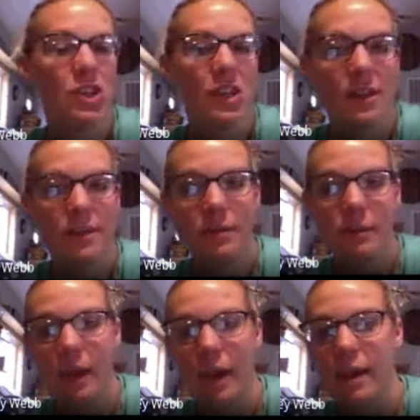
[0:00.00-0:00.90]

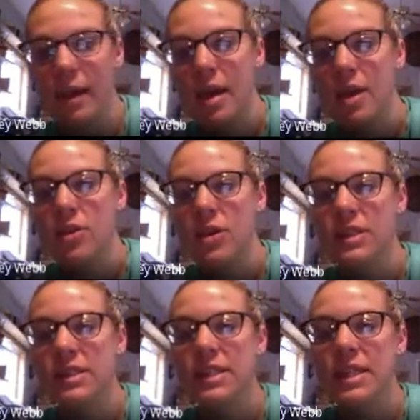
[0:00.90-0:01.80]
Okay, you can
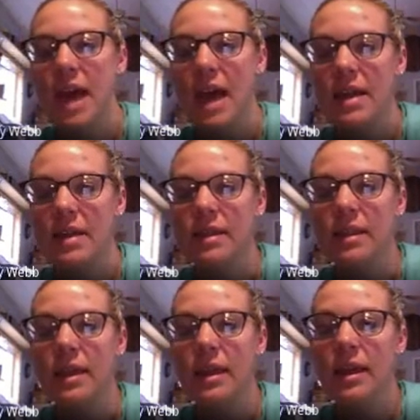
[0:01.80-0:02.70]
see that in
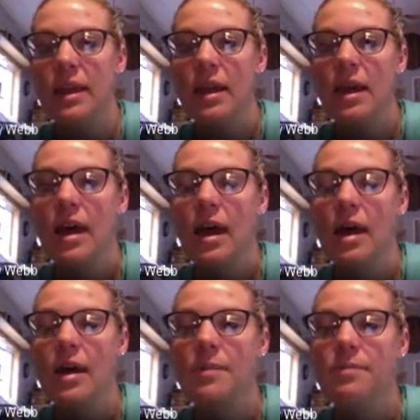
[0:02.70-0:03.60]
the
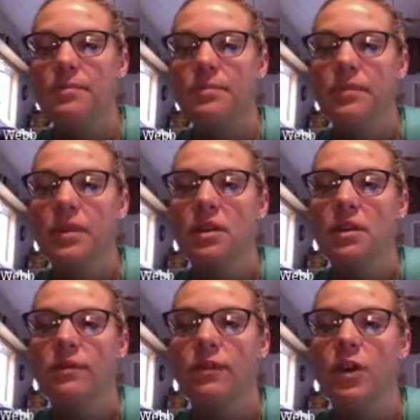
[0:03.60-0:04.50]
um,
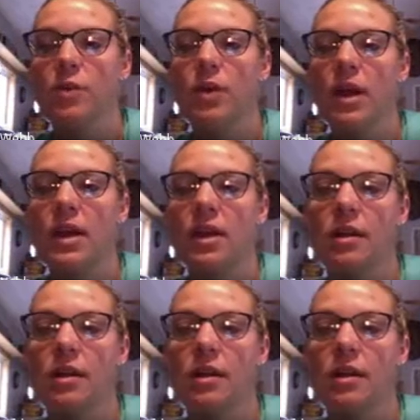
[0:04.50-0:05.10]
vertebrae here.